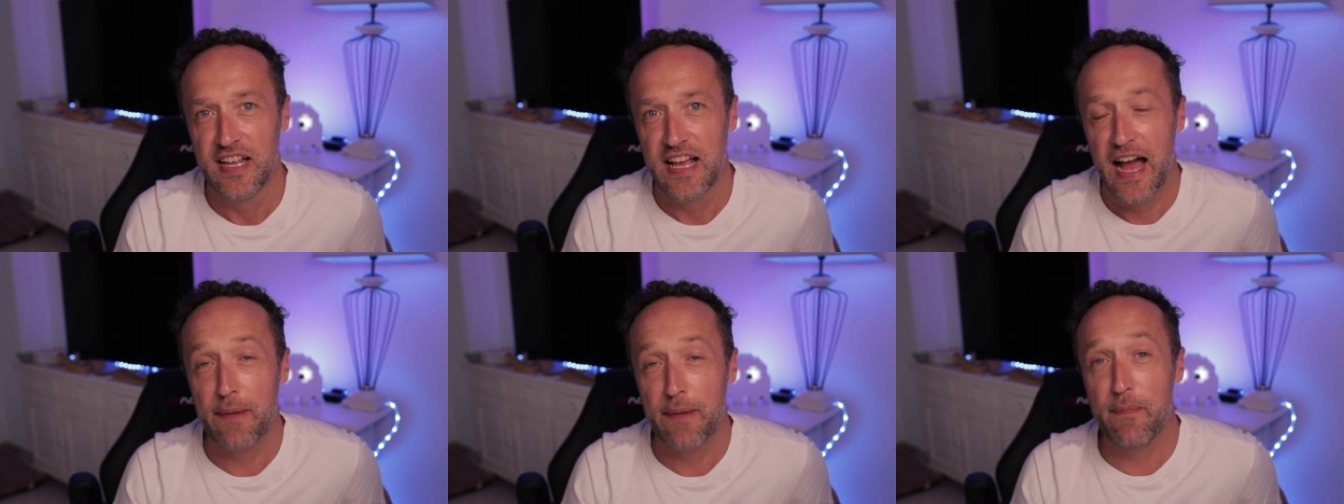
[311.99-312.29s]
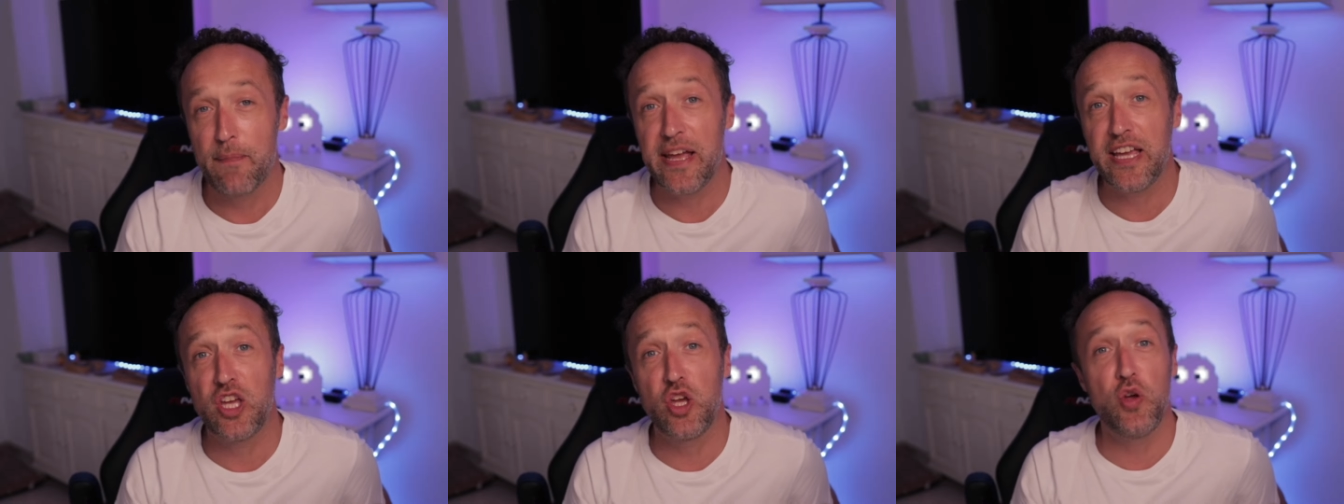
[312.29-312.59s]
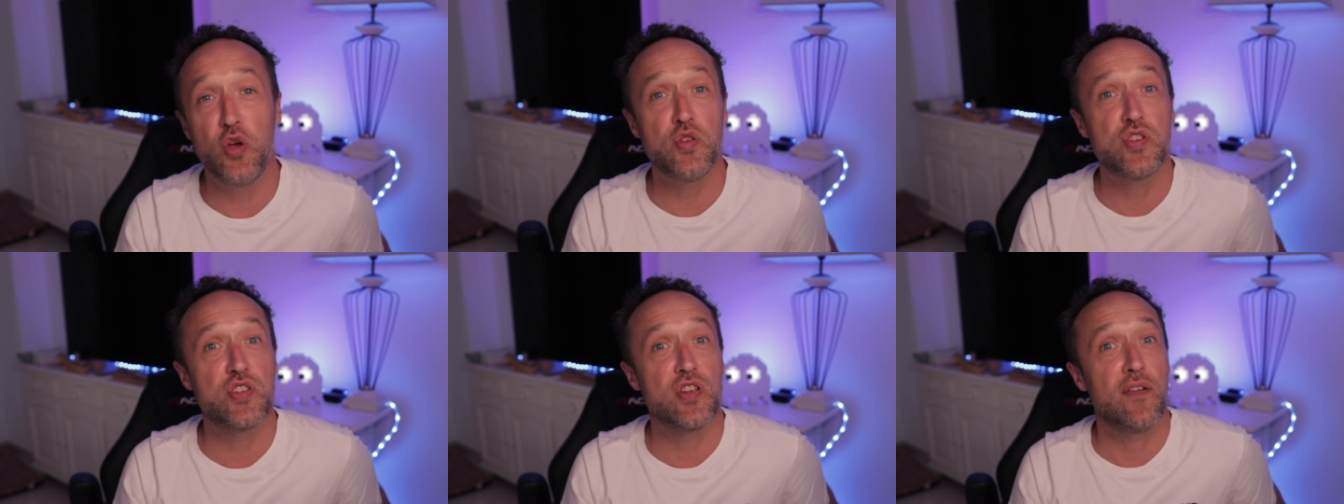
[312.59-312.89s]
and make
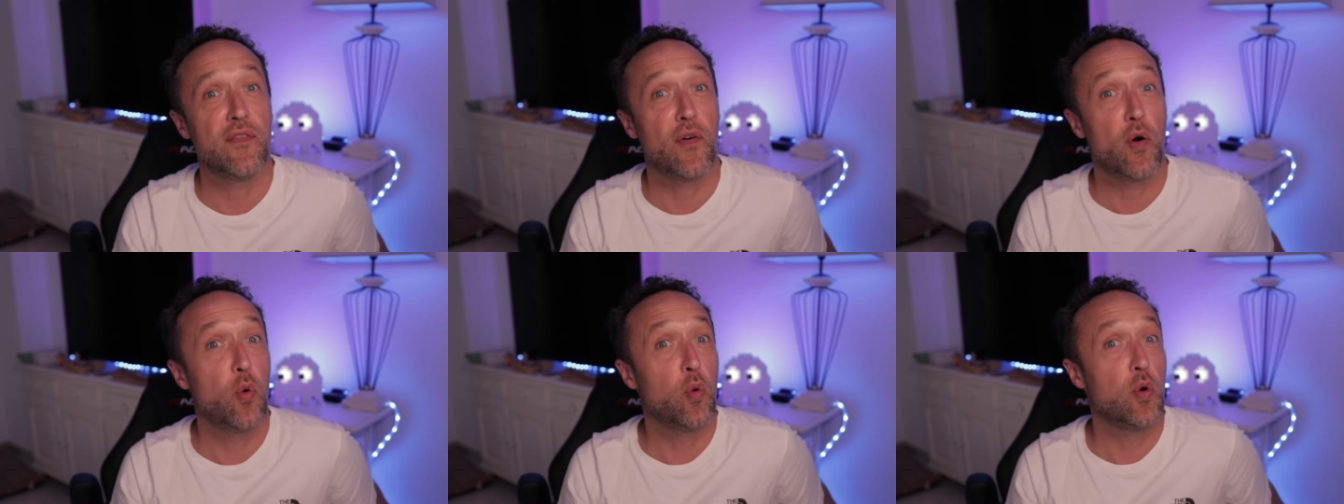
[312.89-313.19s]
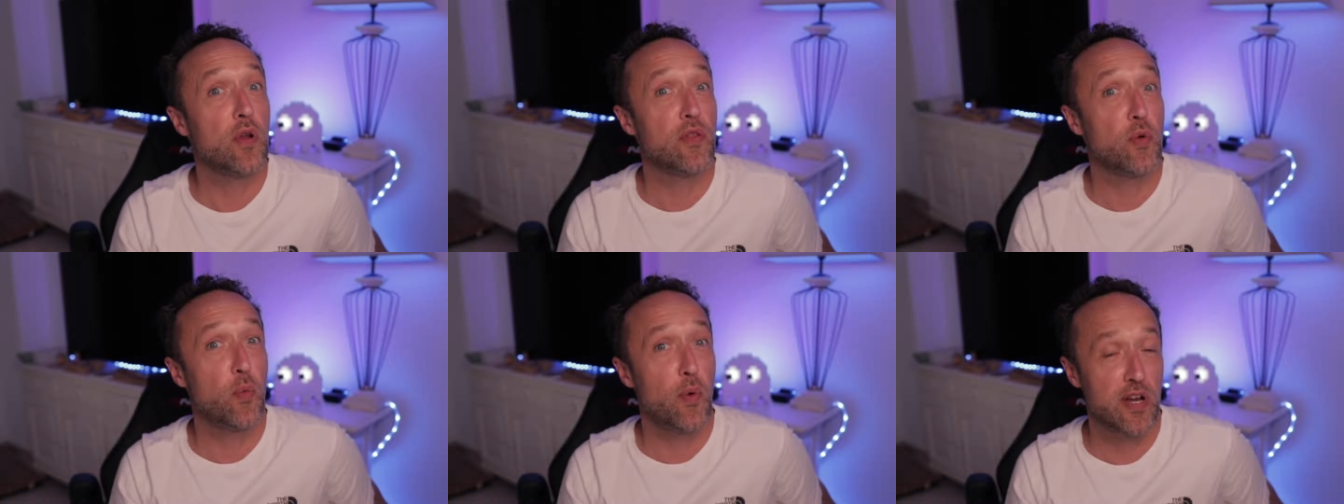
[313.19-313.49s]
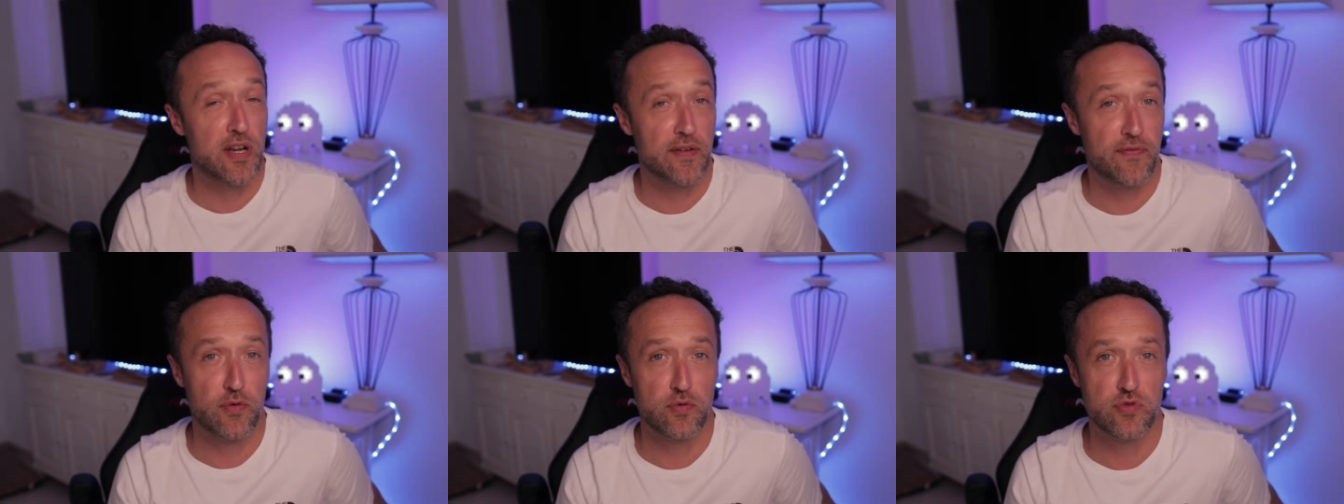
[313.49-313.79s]
use of all of the
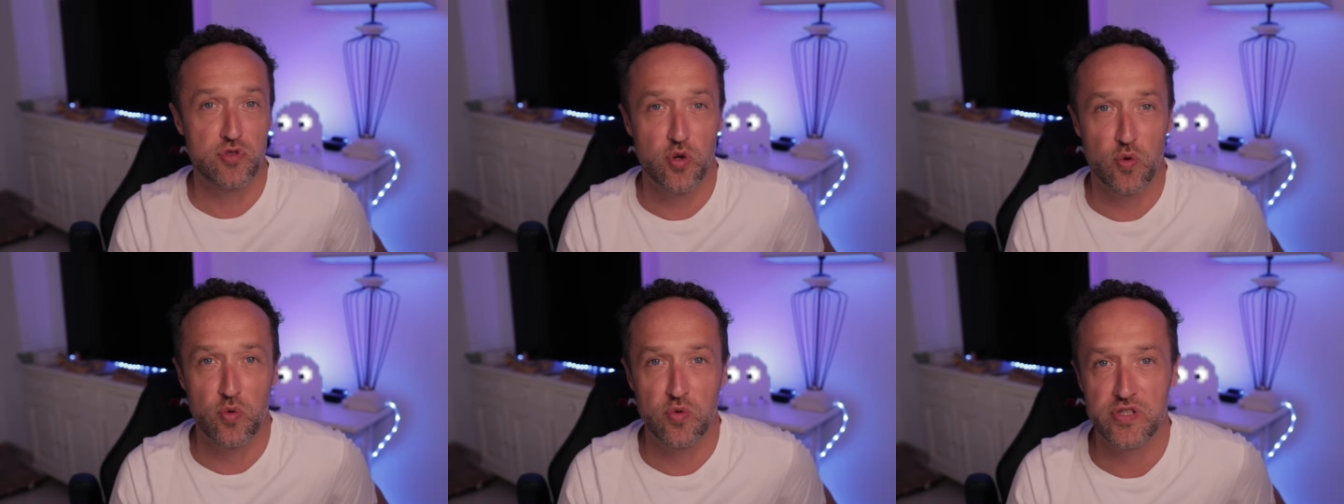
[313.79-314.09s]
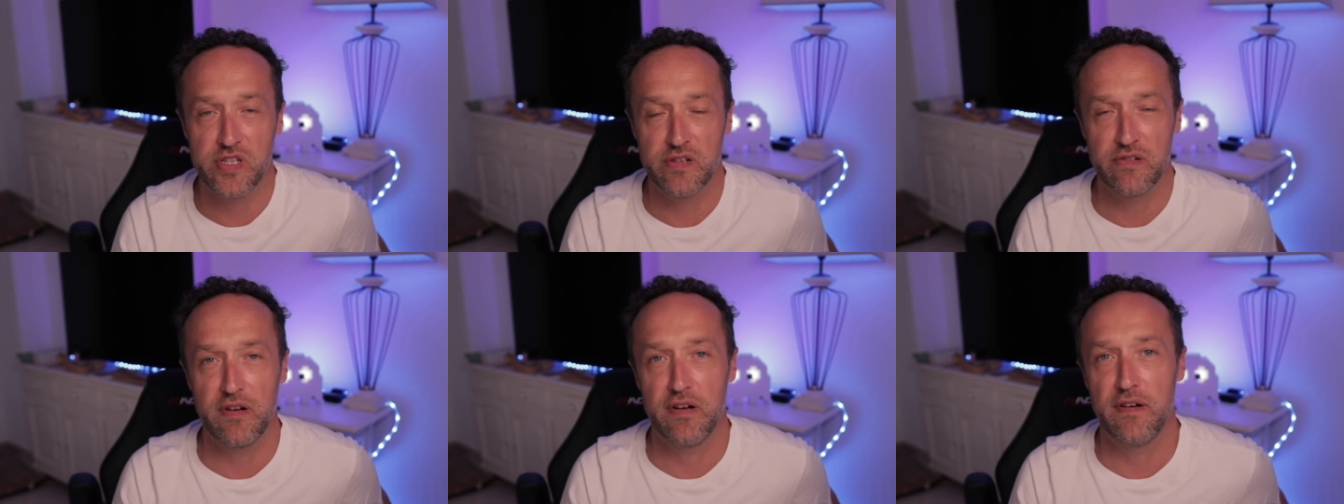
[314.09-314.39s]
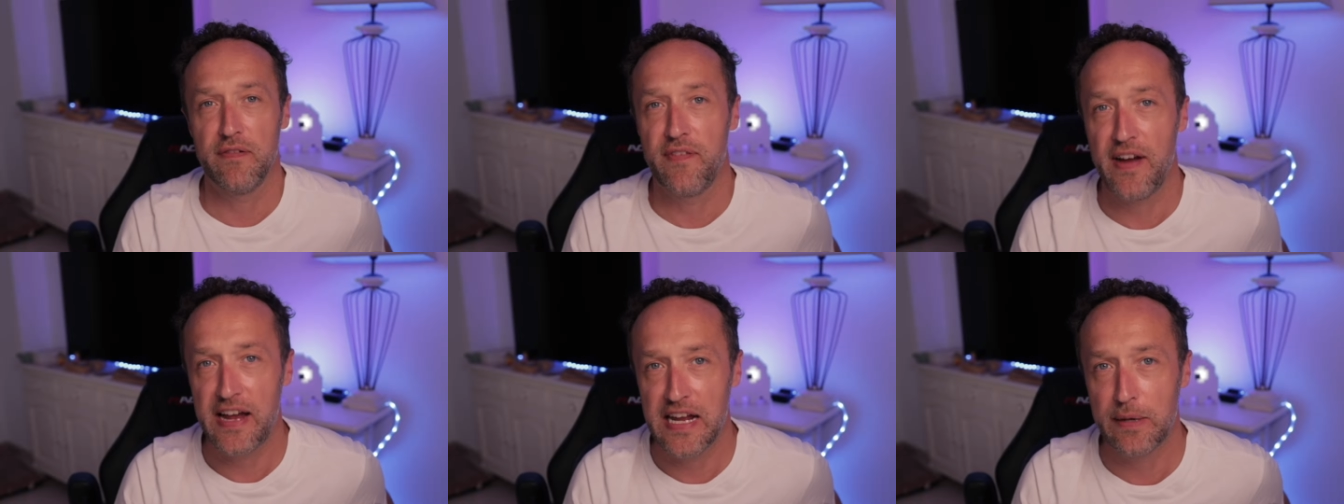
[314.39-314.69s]
wonderful tools that are
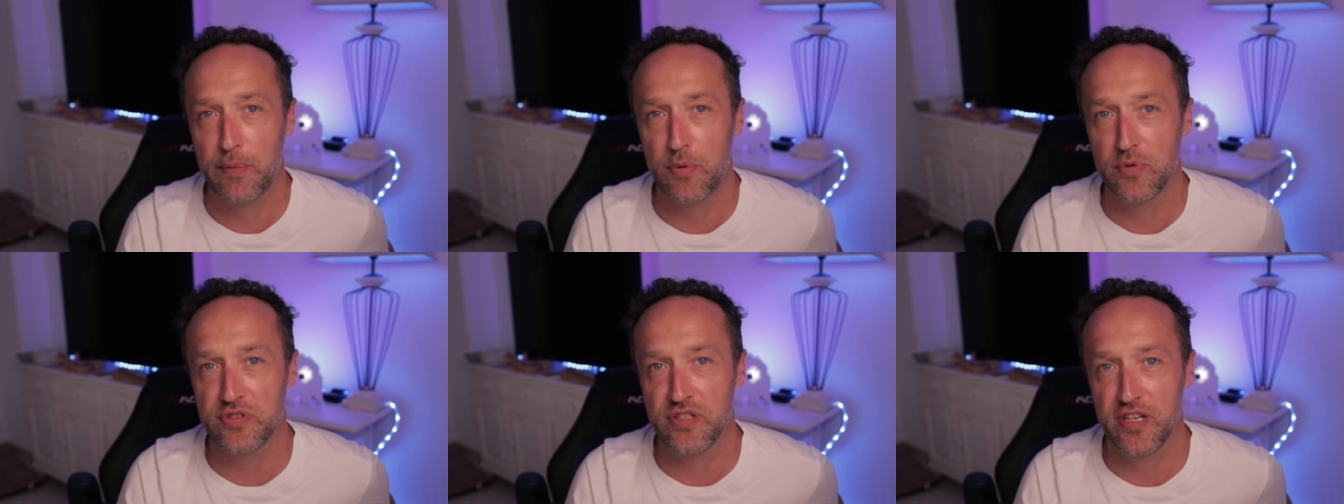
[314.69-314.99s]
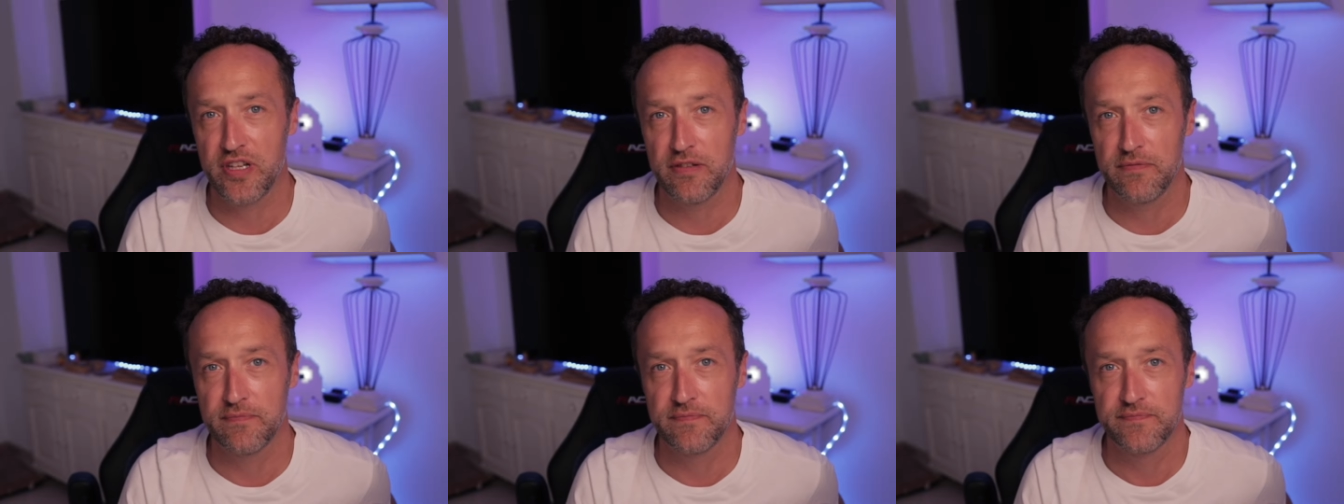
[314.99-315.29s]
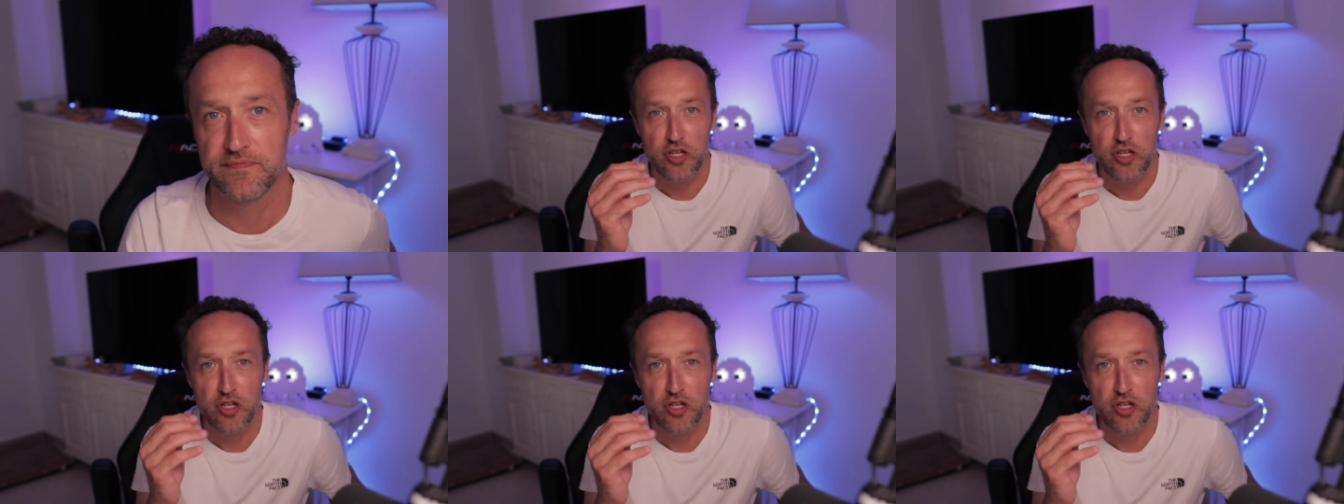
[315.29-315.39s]
available to you.